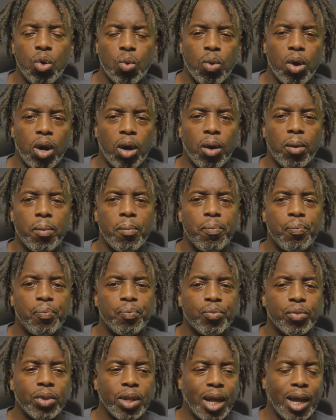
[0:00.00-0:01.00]
Well,
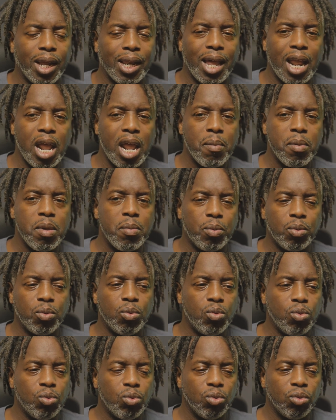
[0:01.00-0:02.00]
a lot of
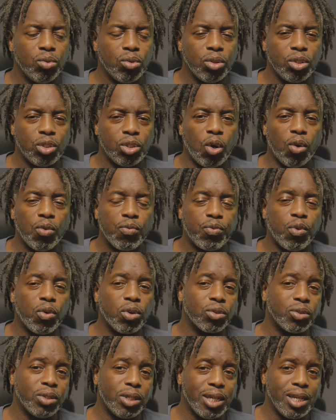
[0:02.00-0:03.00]
people don't
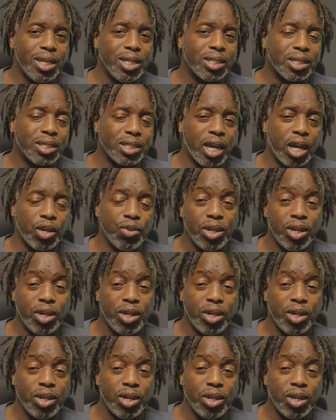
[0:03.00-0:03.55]
focus on the inside.